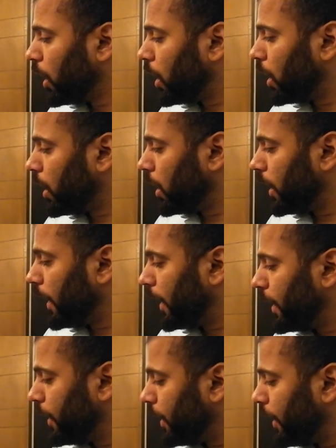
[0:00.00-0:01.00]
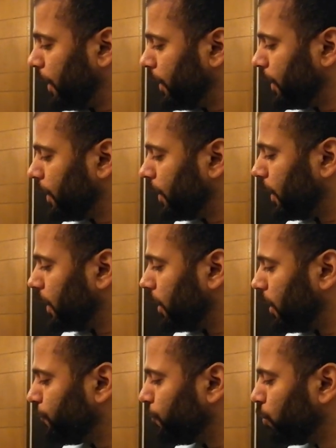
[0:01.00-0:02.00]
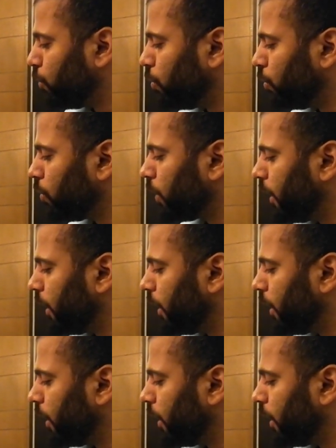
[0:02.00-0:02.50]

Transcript: and it if you